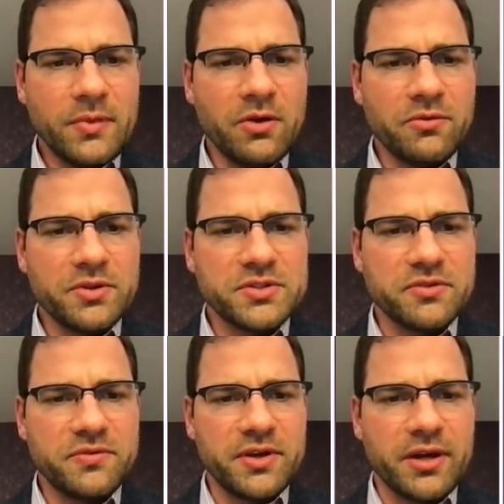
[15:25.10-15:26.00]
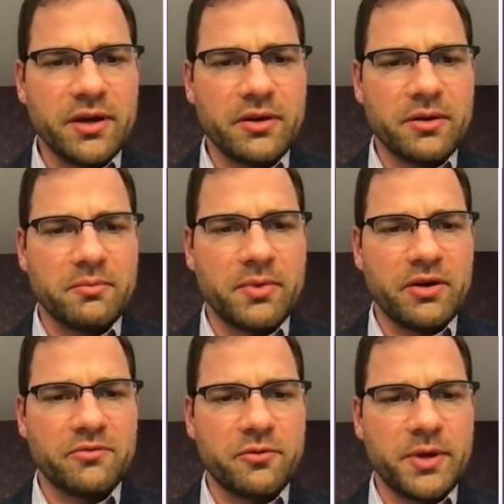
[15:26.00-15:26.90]
SOPHiA
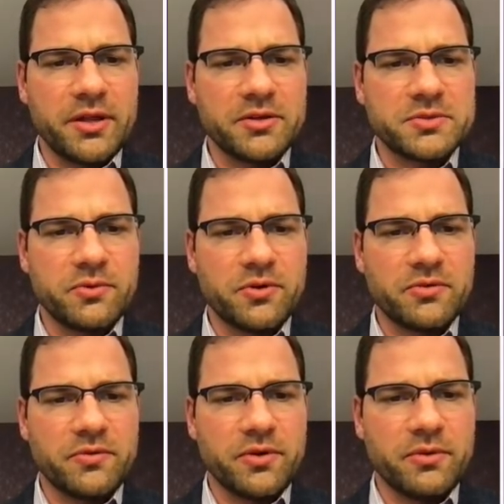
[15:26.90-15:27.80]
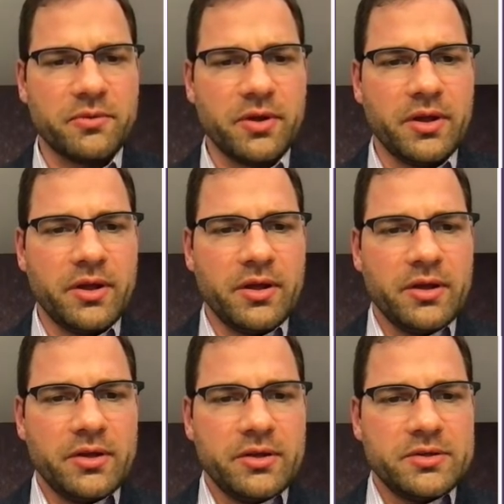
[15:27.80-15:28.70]
bioinformatics workflow.
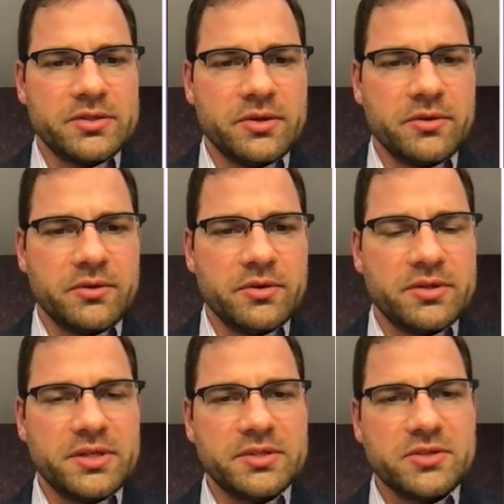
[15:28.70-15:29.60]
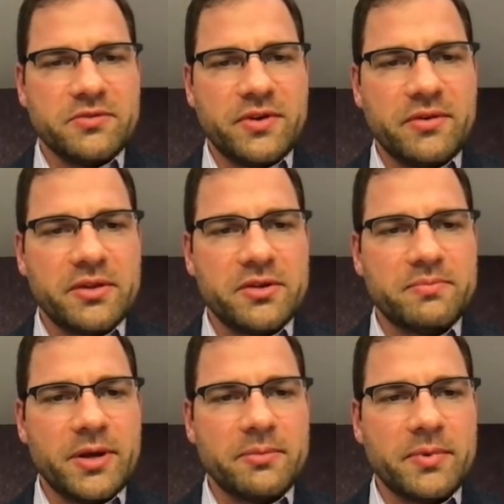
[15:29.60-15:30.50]
So the
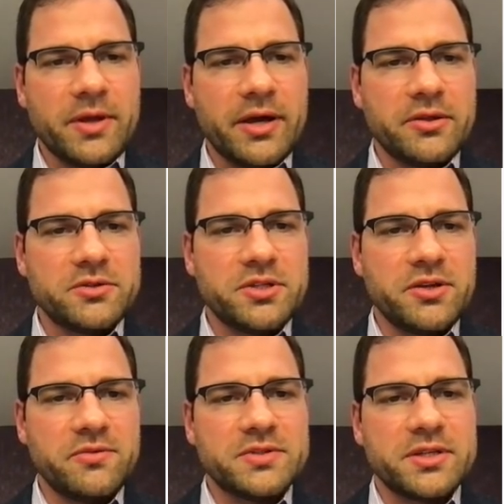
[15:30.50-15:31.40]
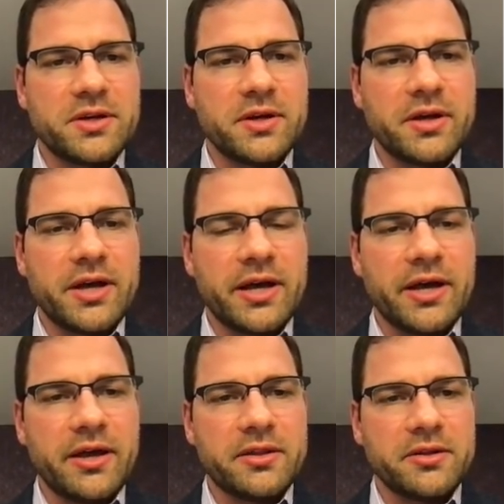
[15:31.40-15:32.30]
TSO500 pipeline achieves
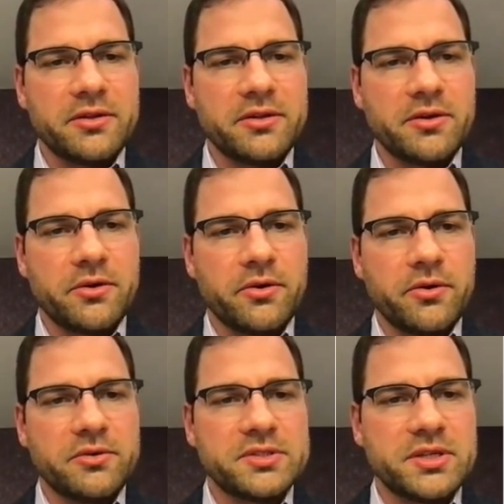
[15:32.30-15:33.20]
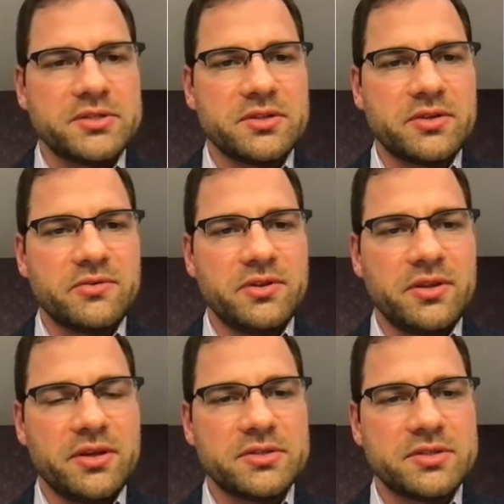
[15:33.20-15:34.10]
high analytical
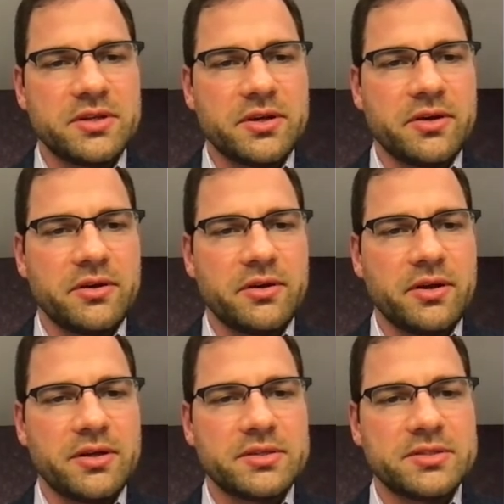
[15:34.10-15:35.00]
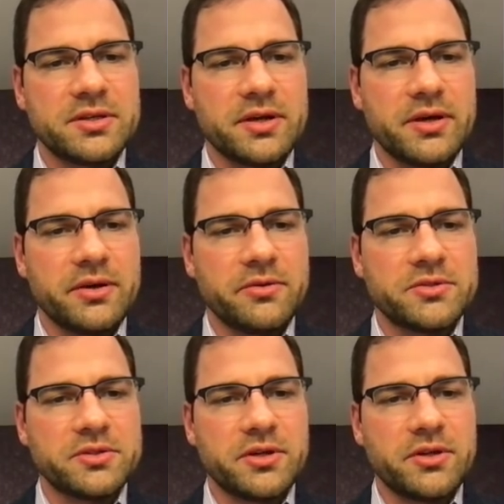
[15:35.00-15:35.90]
sensitivity, as
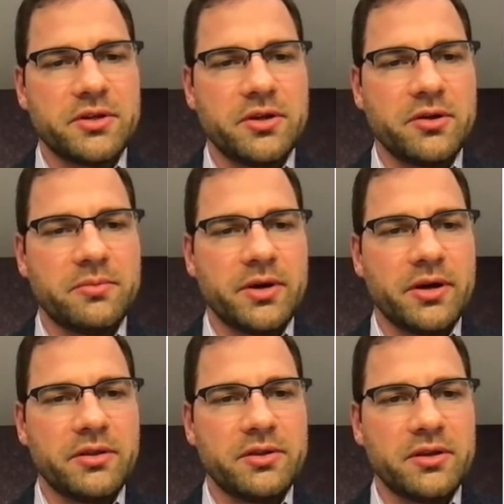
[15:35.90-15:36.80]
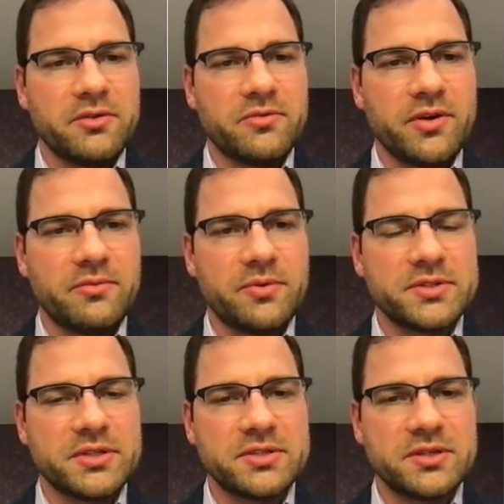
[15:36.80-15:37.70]
illustrated here by the
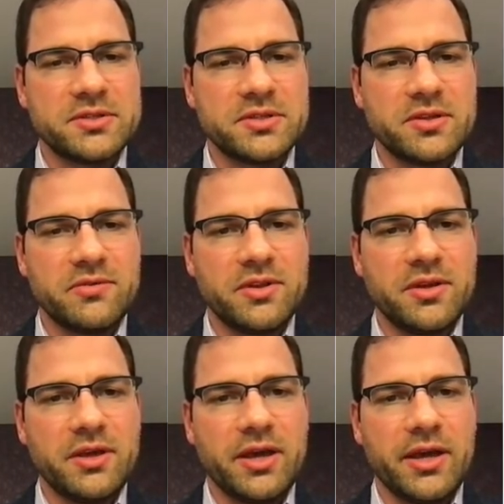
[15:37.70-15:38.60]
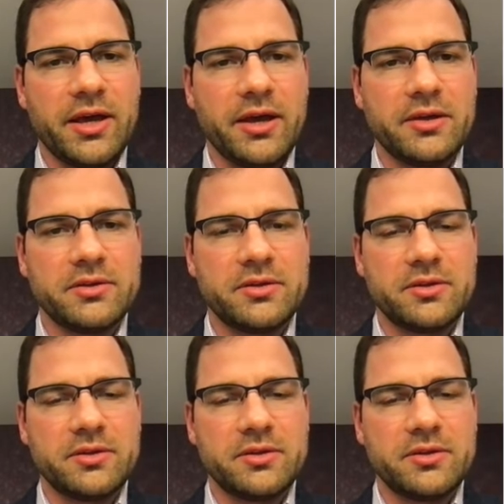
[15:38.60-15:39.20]
95% sensitivity, and